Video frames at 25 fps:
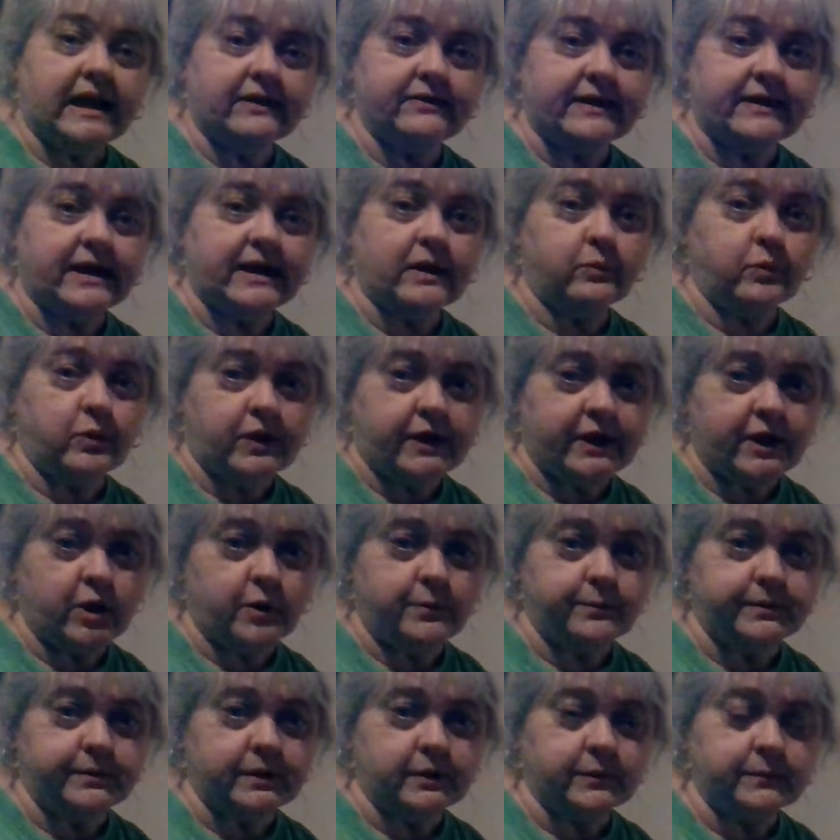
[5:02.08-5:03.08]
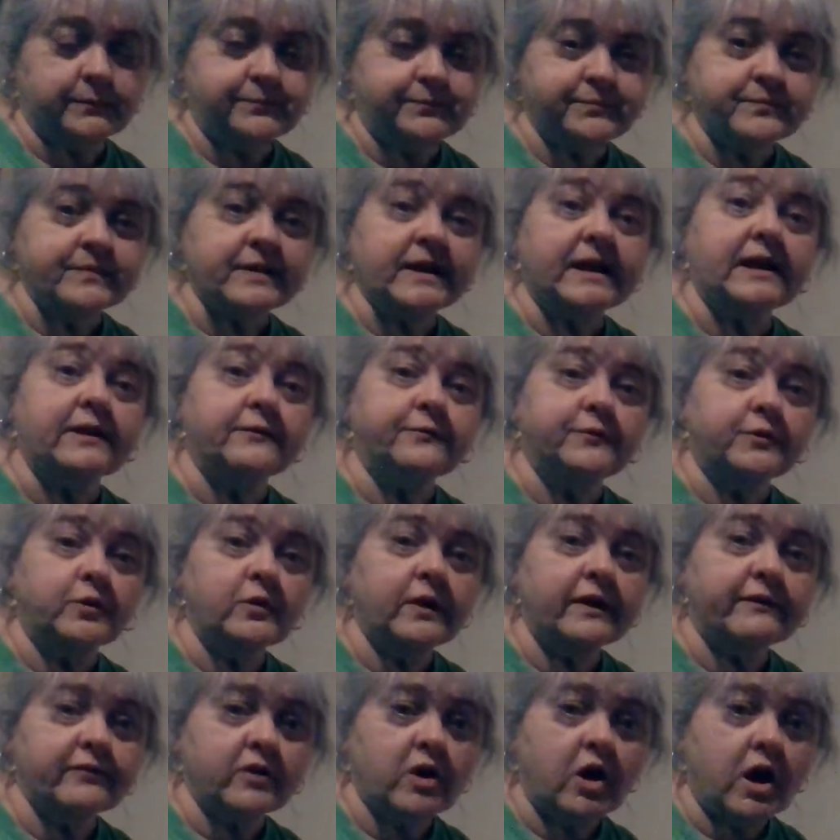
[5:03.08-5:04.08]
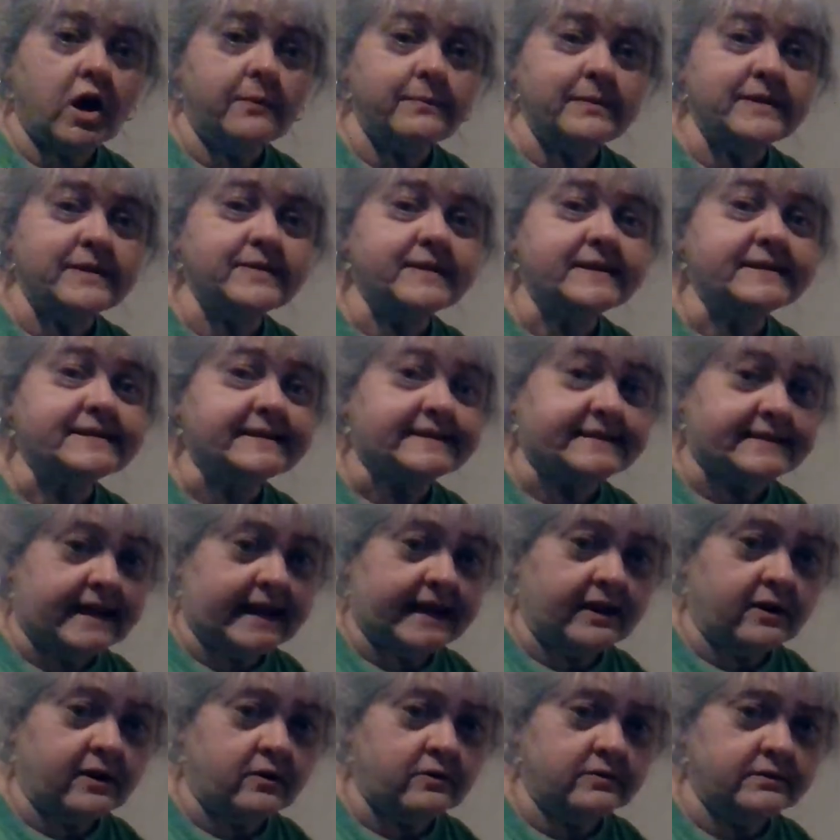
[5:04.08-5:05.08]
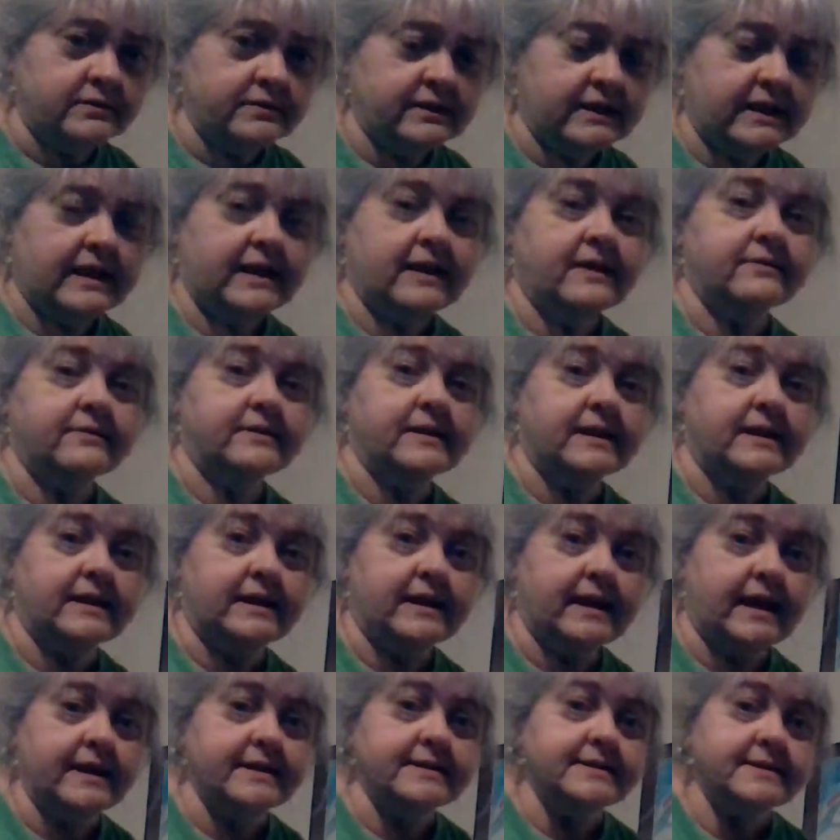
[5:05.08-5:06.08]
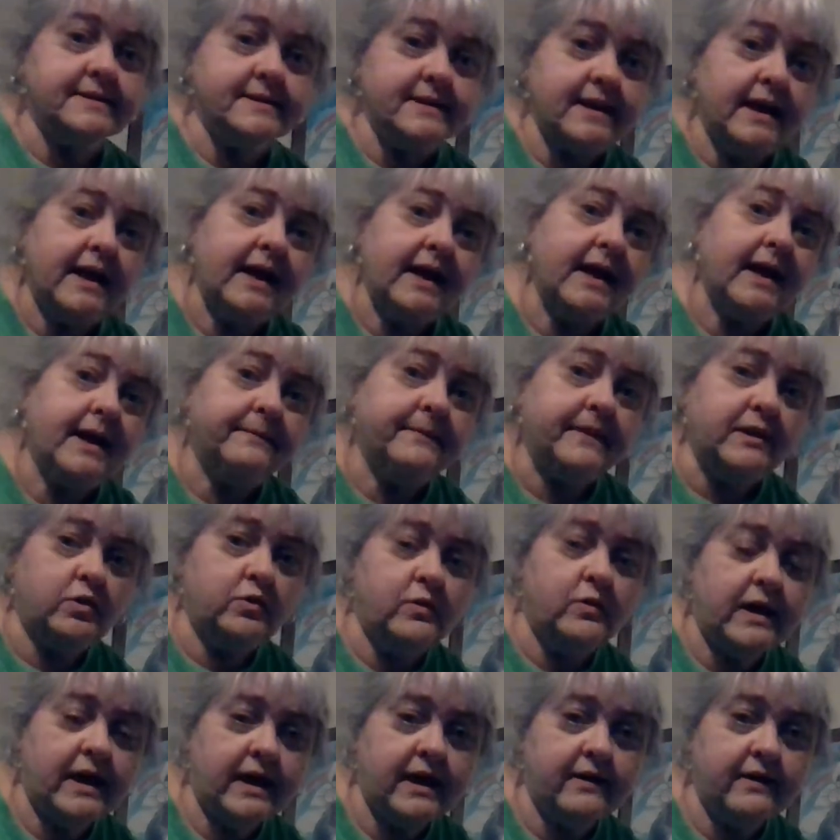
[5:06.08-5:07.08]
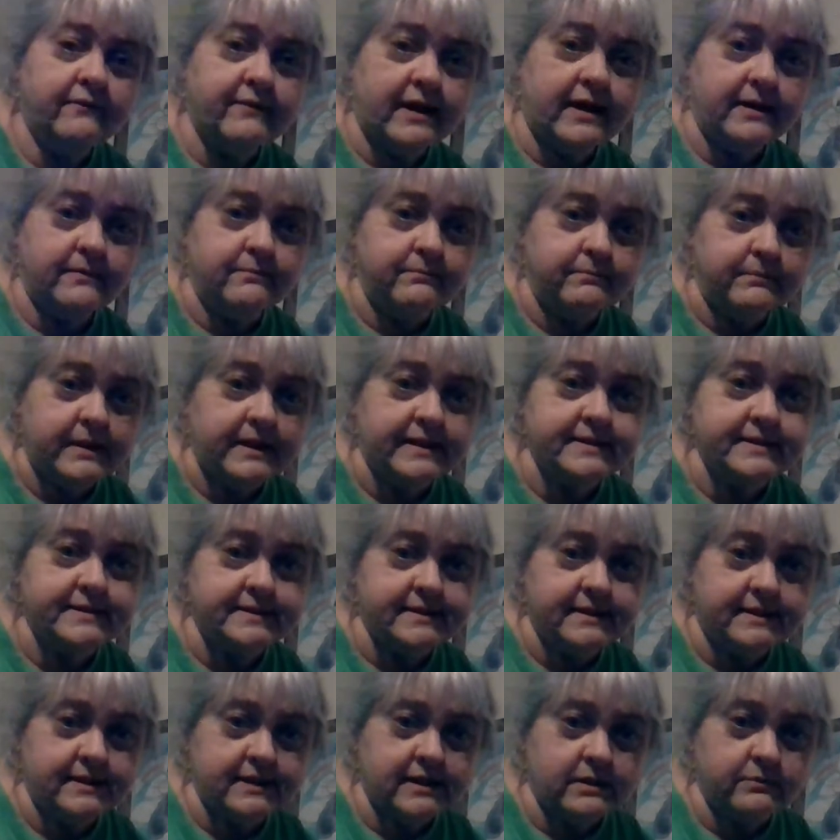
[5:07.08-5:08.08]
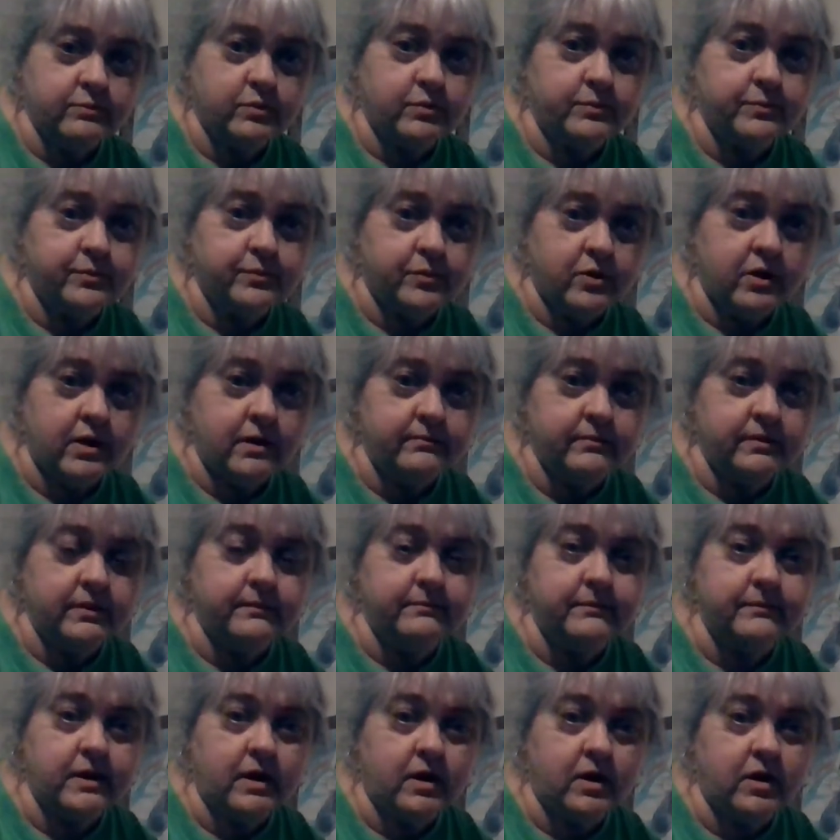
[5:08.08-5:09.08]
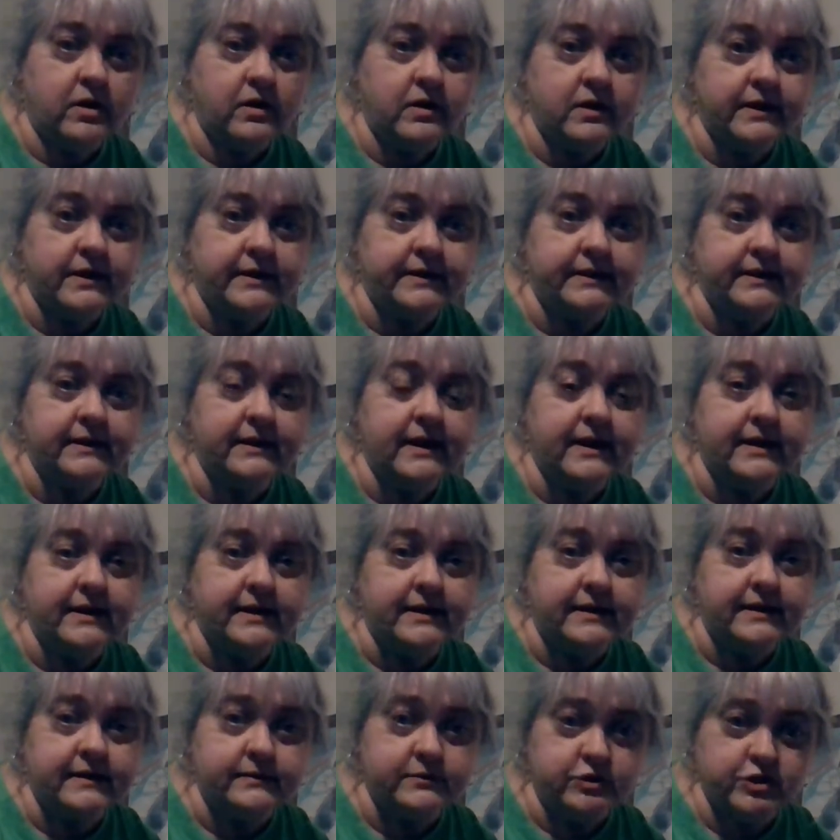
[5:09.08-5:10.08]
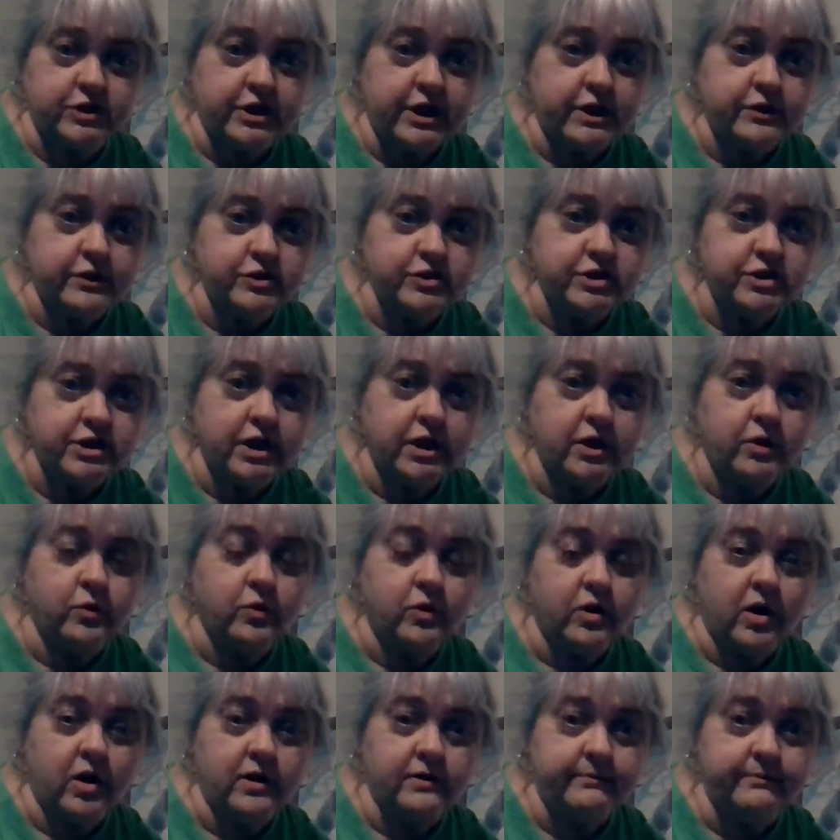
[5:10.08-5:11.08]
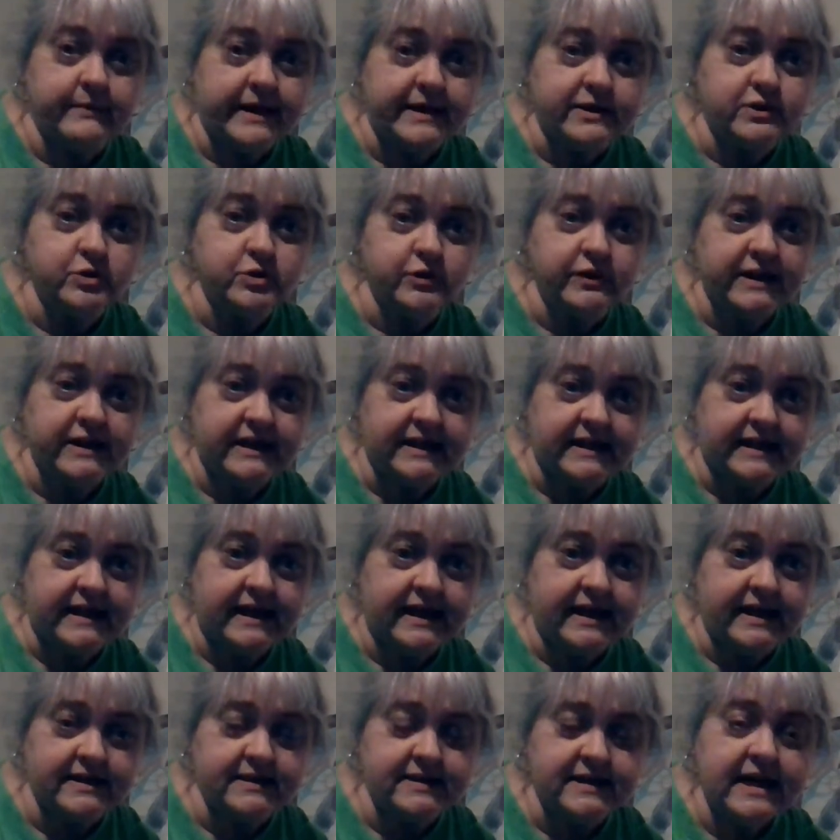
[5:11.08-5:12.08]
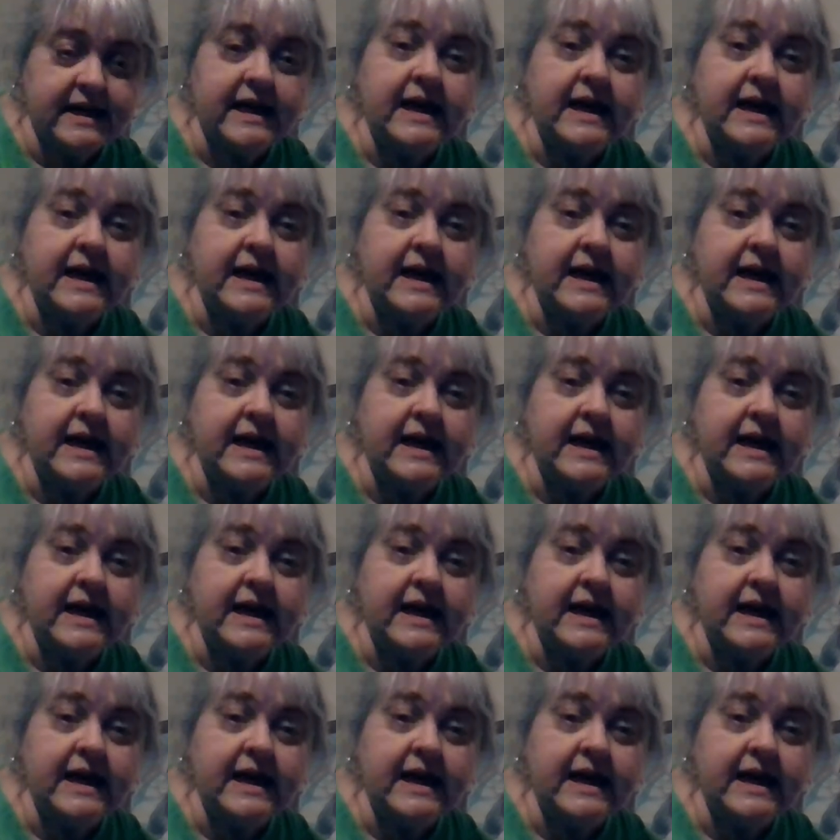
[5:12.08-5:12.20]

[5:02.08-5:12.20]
that will help you. If you have copied this down, the next time that you have a mixed number problem on Joe's Show or on Mastery Connect,